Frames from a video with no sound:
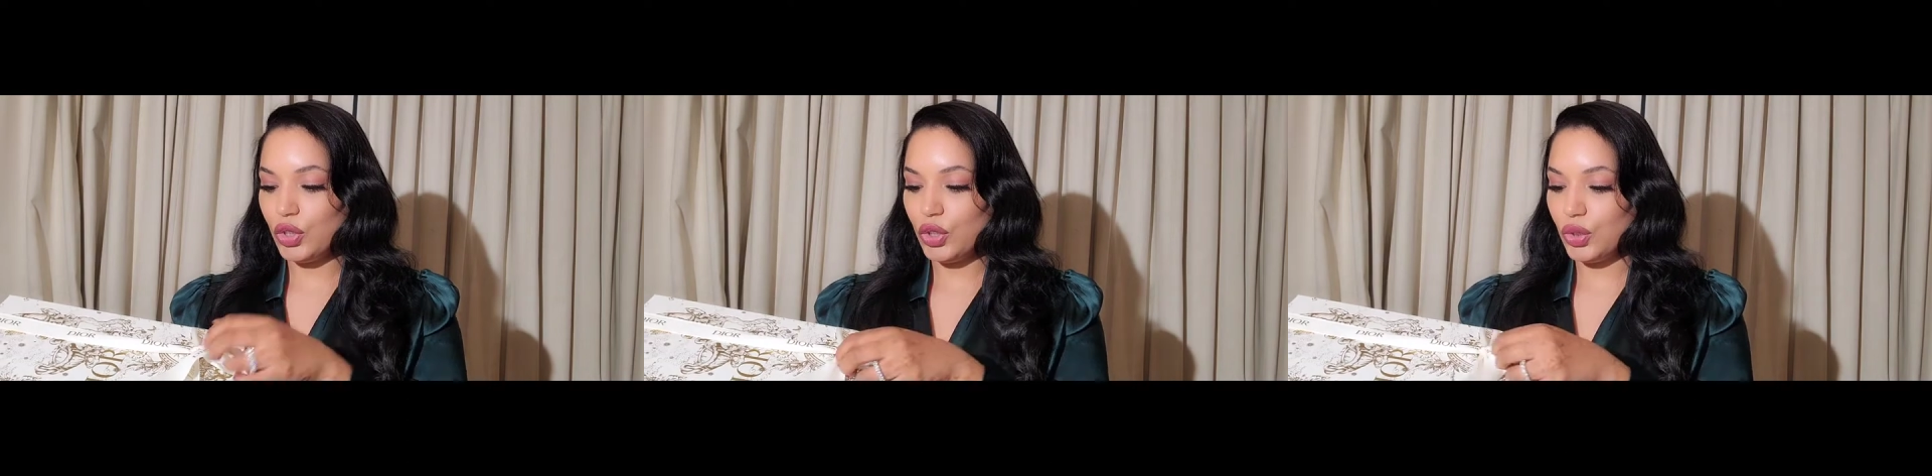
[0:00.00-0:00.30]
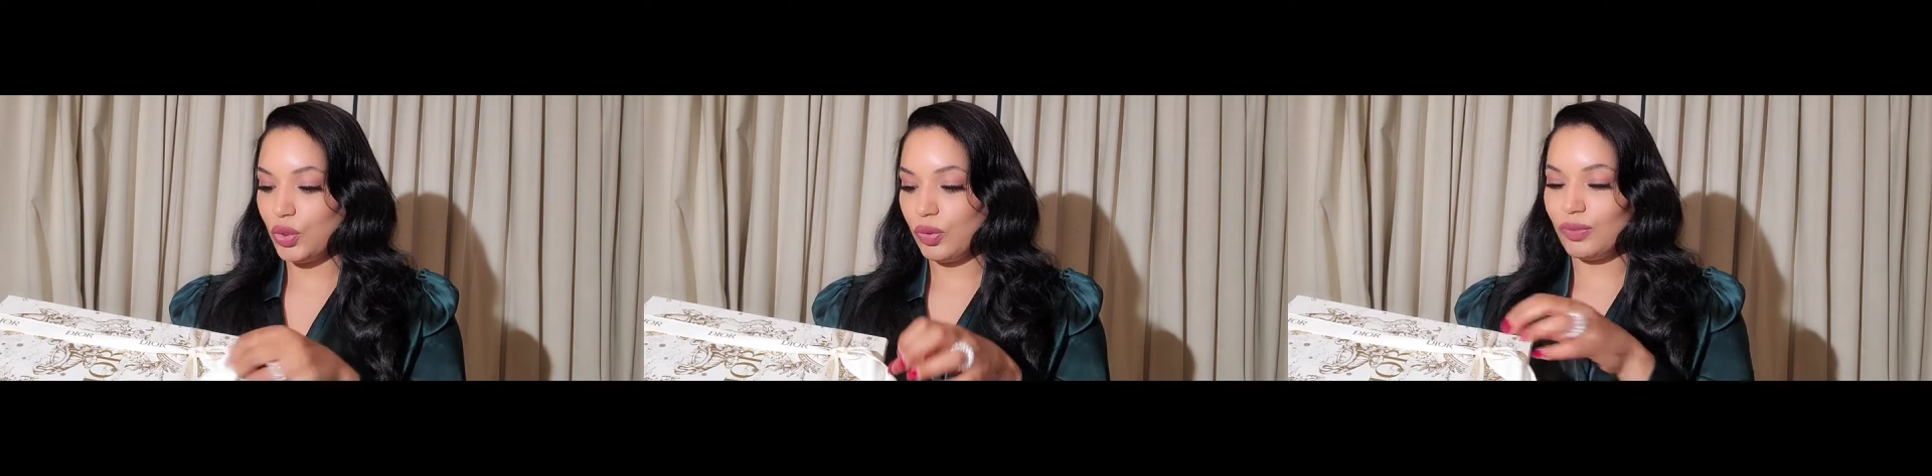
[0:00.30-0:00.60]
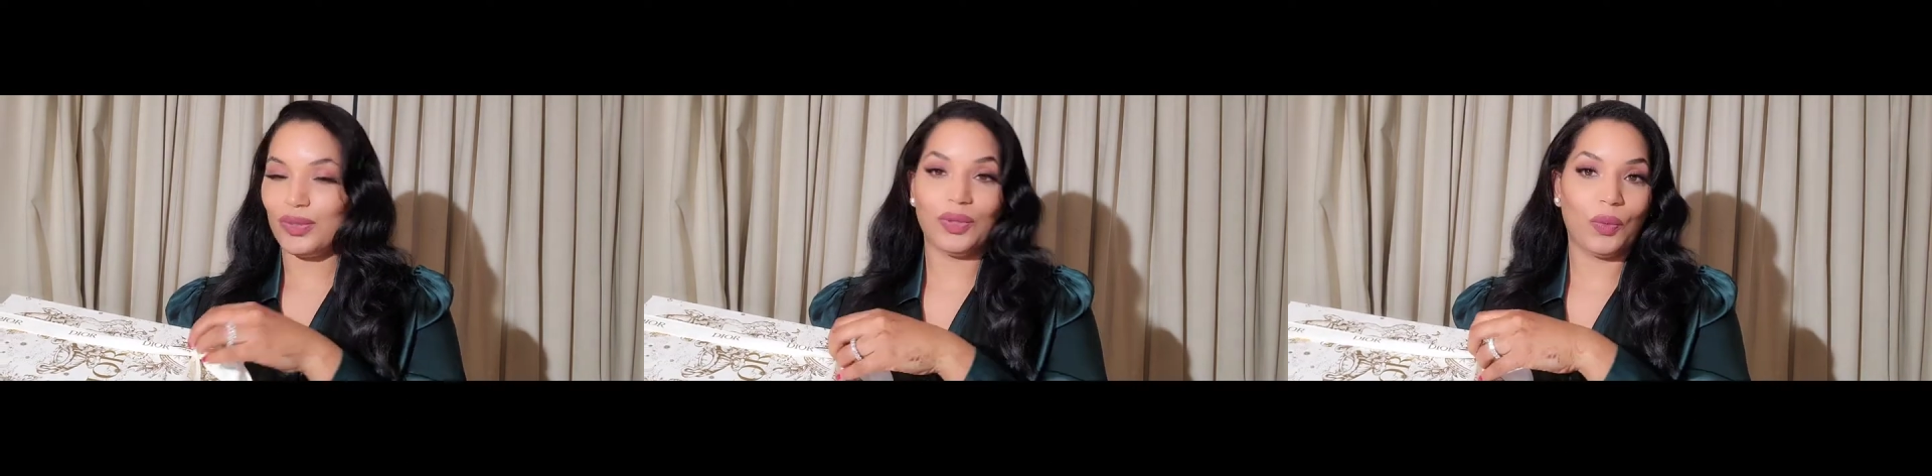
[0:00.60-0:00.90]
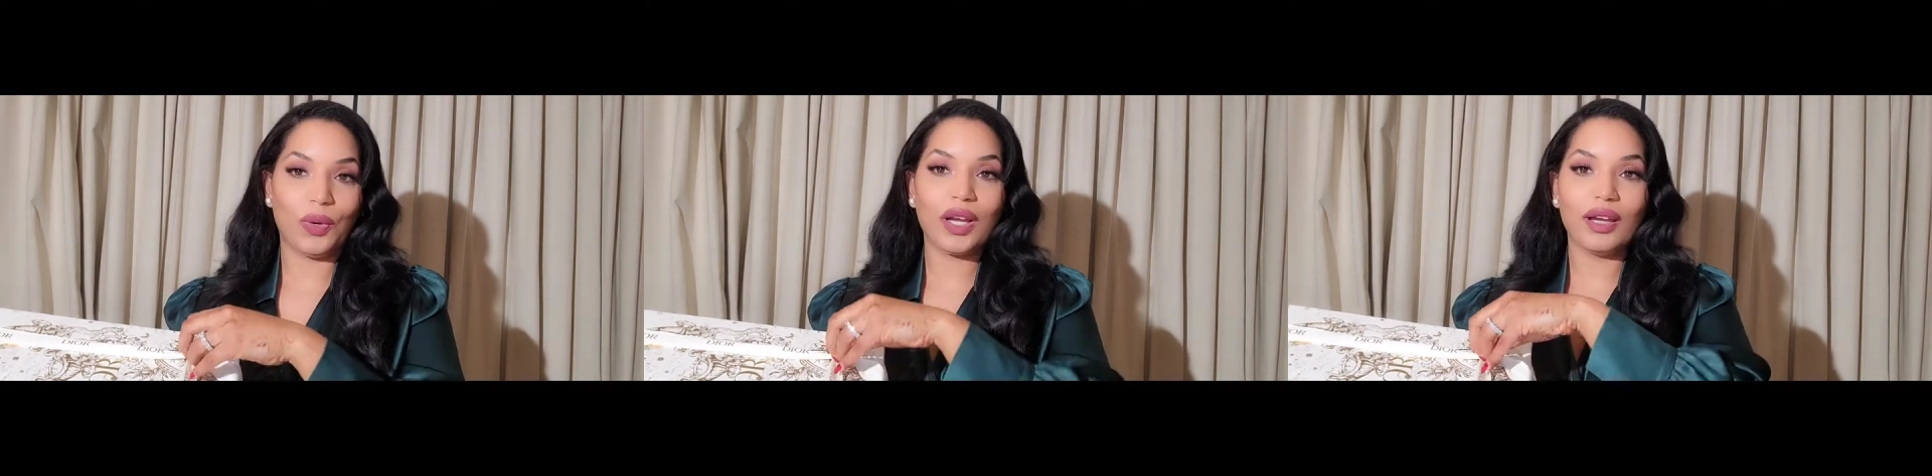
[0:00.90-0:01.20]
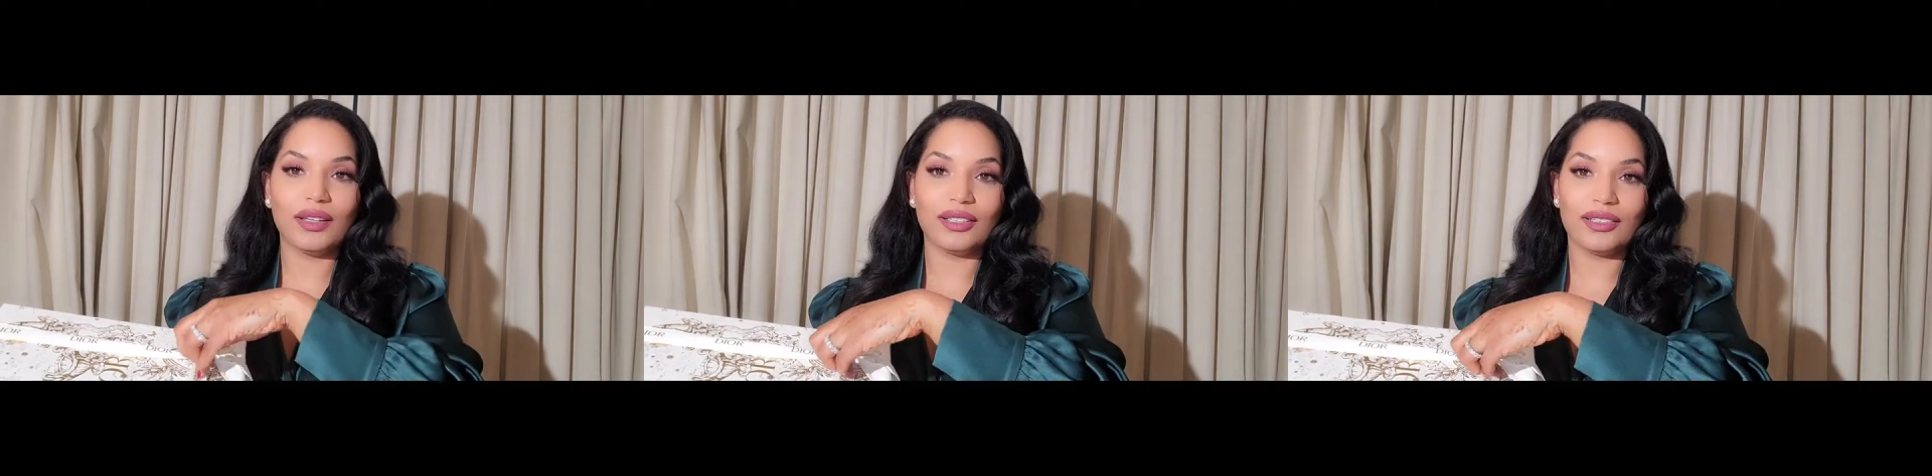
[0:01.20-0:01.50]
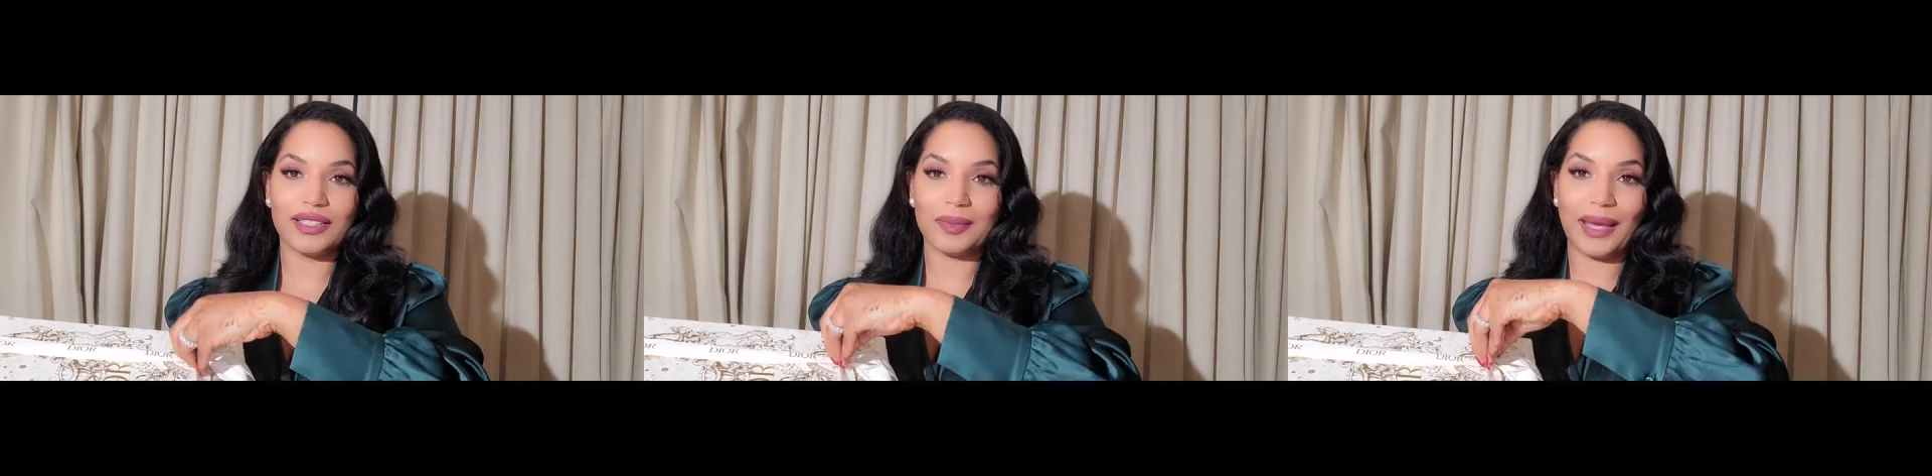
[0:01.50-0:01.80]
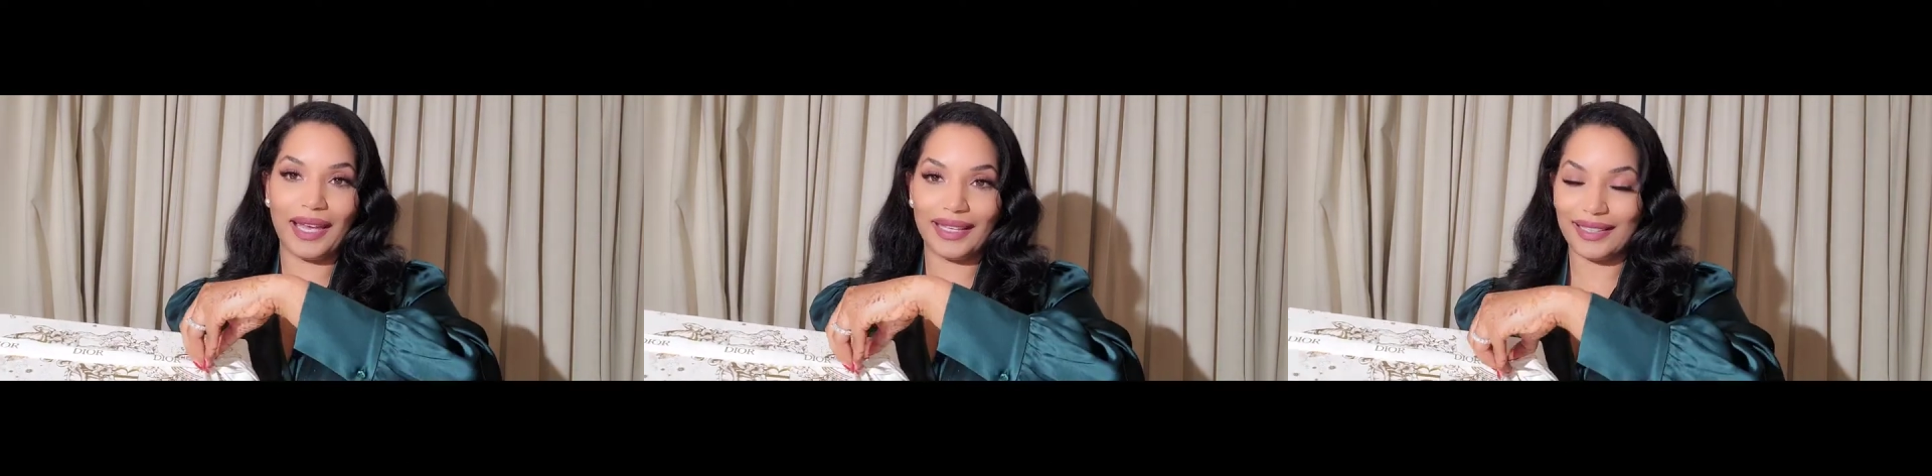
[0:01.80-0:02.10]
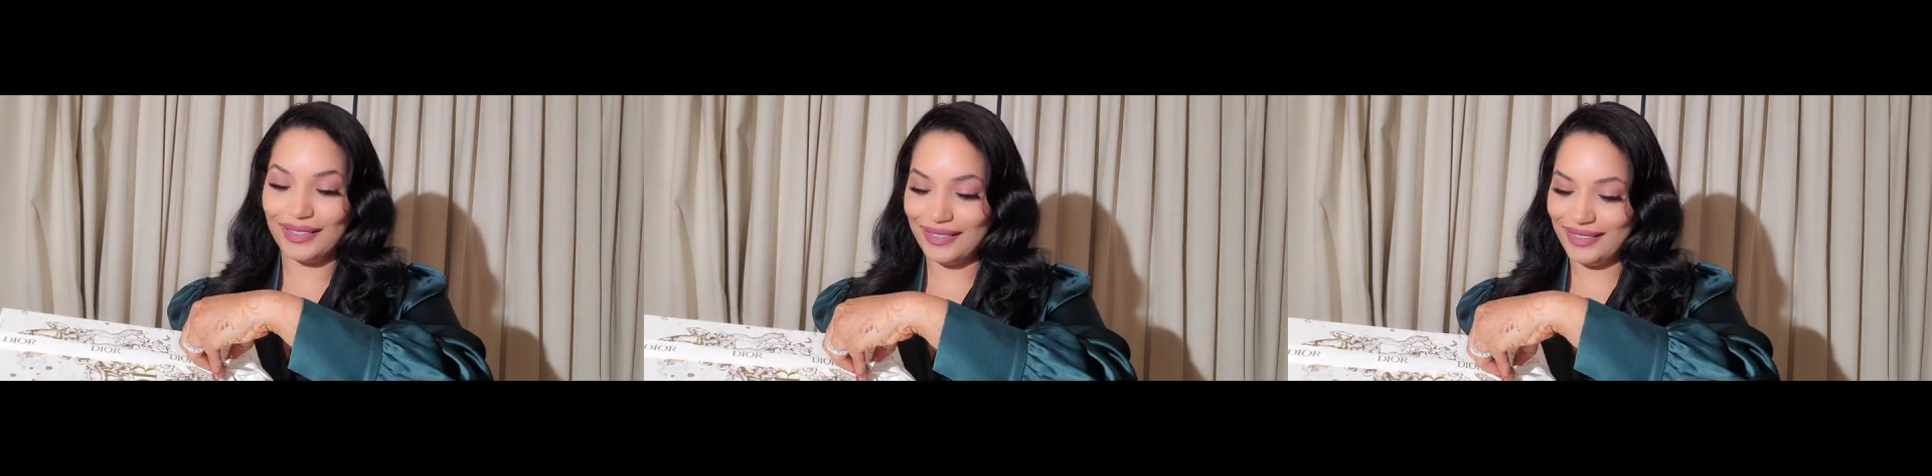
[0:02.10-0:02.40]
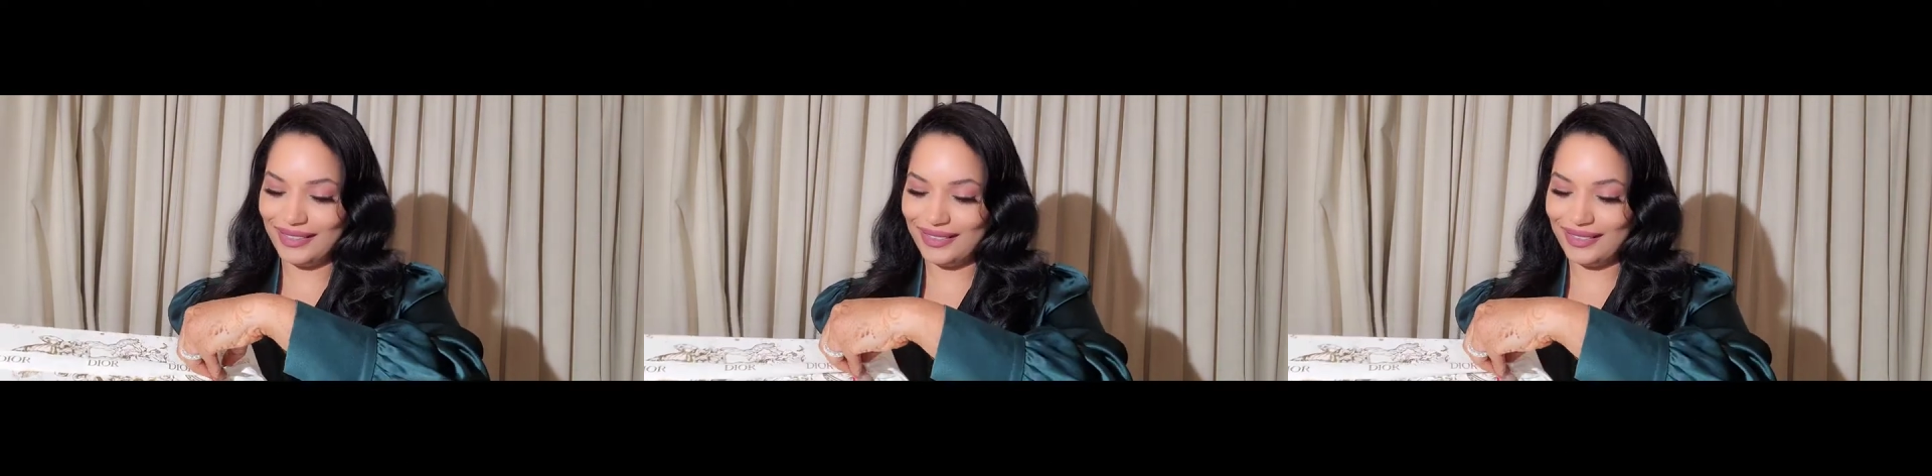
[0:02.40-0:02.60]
assume you know what color this bag is